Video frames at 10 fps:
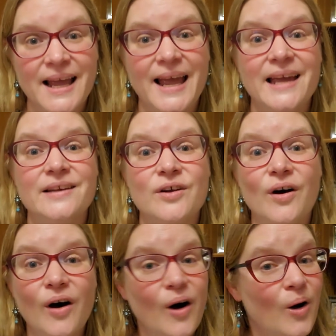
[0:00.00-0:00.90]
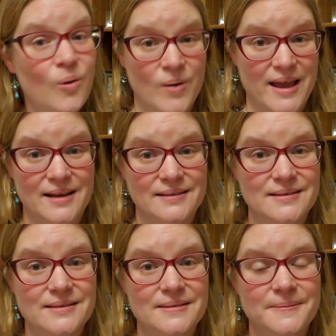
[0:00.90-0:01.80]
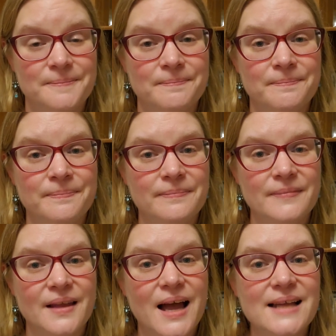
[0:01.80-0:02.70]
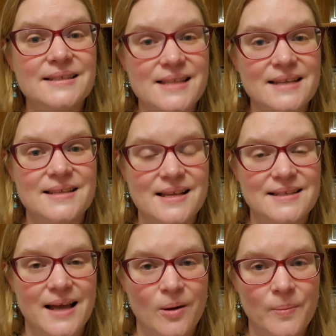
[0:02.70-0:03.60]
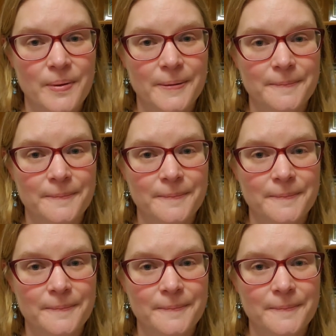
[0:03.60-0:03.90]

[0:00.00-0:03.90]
And always God sends us help,